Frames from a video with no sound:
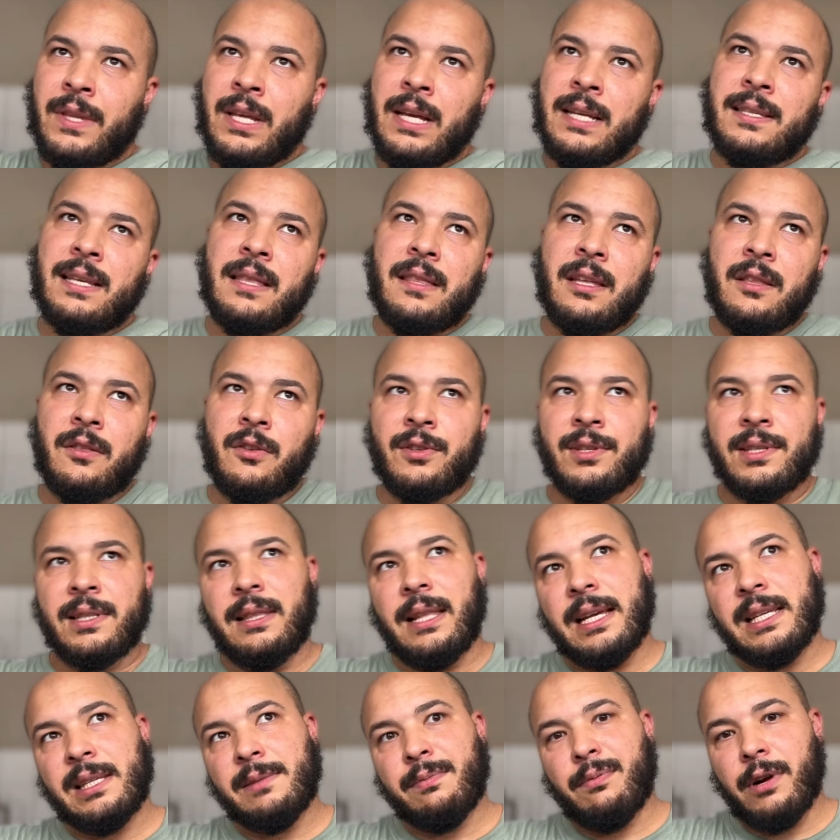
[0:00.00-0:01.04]
It's not that there's
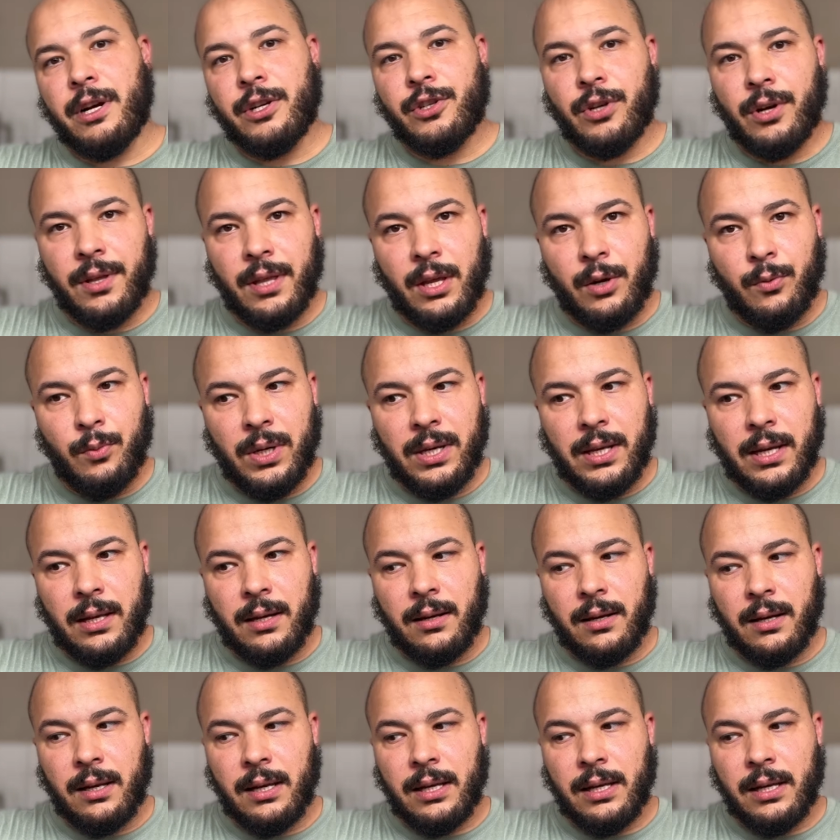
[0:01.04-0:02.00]
less pressure than Wydad.